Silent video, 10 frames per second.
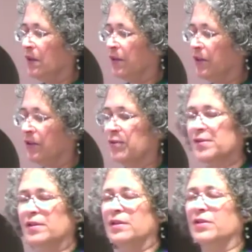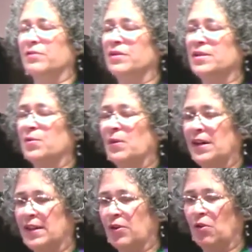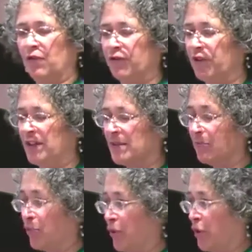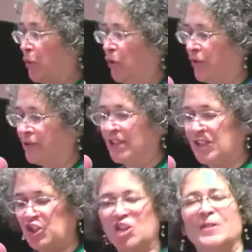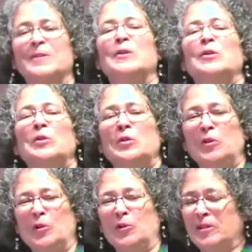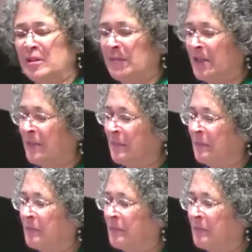Now here's another reason why that whole phrase, broken world, just irks me.